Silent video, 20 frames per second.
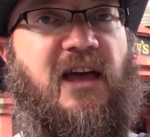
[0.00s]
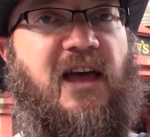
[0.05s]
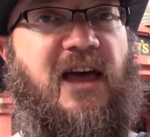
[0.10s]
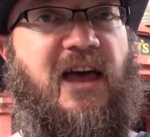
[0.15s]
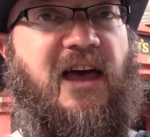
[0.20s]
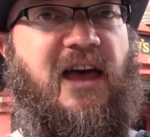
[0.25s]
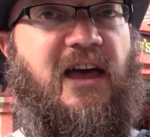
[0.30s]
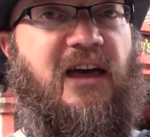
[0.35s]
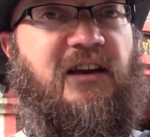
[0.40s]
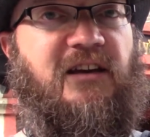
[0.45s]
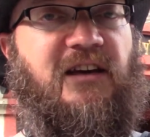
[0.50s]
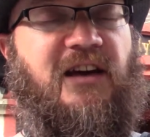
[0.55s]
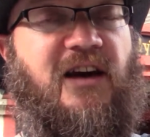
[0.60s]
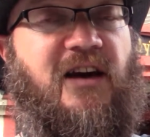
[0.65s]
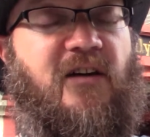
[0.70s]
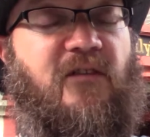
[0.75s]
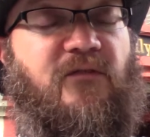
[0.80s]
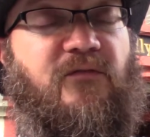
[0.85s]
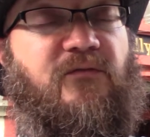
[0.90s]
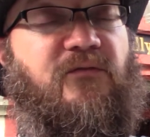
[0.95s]
and
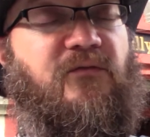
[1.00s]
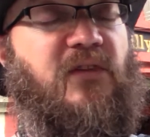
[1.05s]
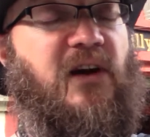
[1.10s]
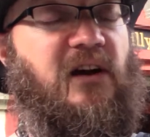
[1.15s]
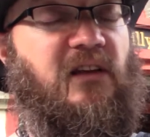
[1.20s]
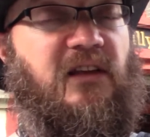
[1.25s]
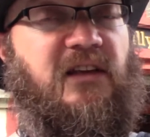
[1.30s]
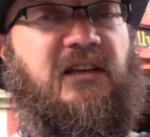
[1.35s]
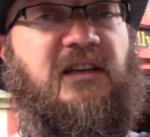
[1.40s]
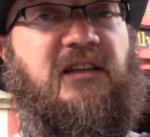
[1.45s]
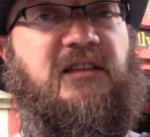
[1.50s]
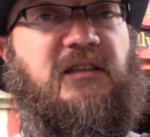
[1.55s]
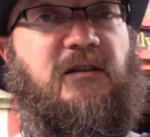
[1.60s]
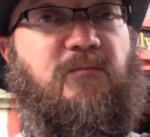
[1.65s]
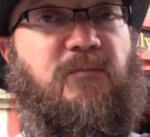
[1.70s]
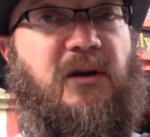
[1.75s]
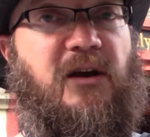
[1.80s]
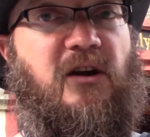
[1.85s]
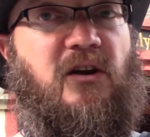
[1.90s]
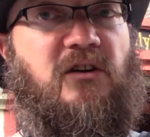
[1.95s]
fairly
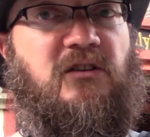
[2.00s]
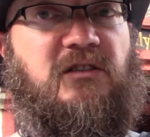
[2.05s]
decent beer.